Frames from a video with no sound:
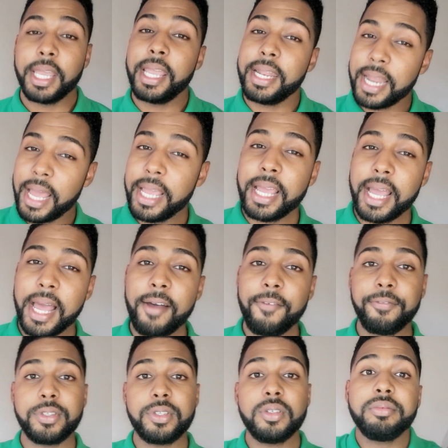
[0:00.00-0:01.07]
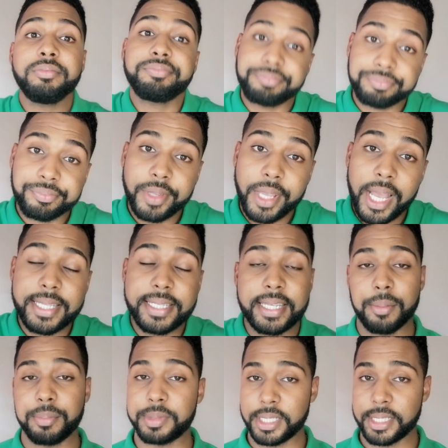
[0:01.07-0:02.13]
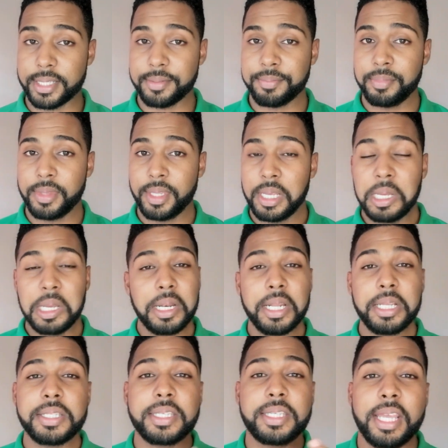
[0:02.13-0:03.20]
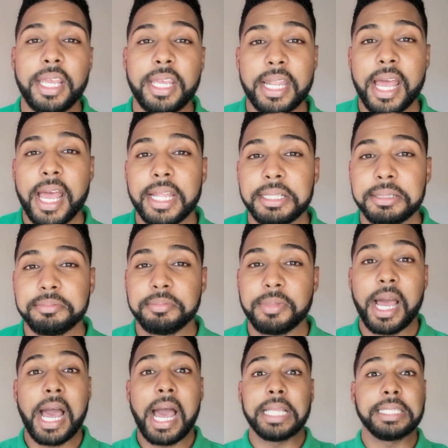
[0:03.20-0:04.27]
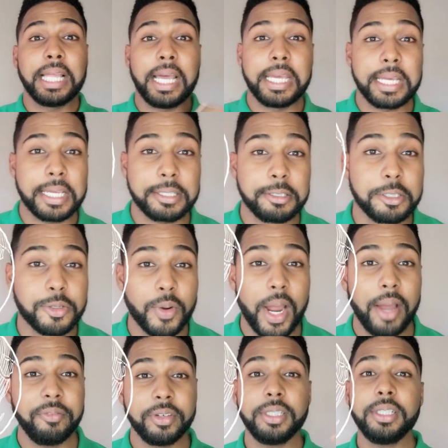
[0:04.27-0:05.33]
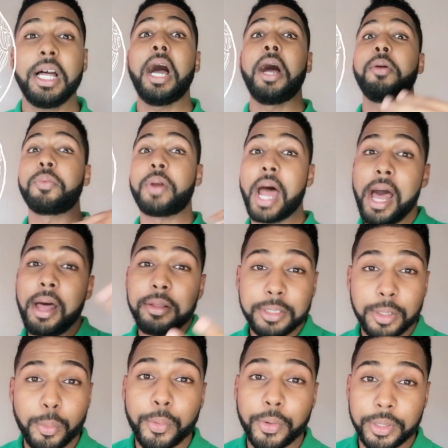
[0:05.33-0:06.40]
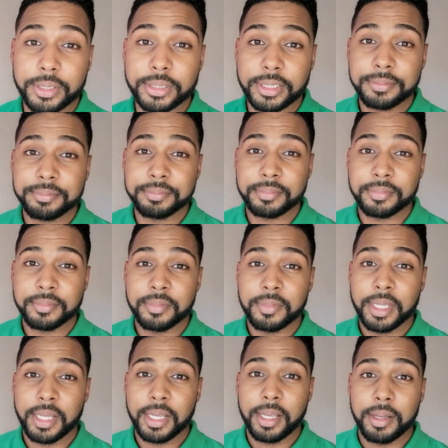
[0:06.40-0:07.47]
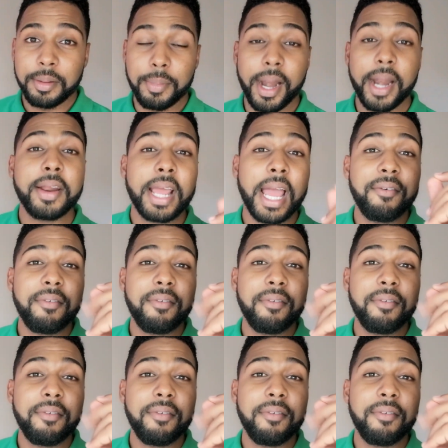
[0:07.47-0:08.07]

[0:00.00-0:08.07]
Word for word: and I have to accept it. Let's say that I like to travel around the world, but I don't